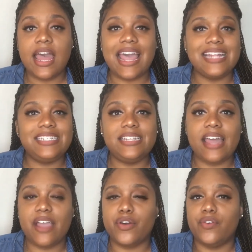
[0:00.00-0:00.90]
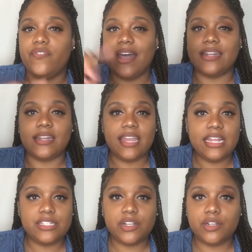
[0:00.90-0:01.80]
I did not go find an
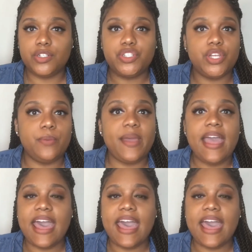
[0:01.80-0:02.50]
internship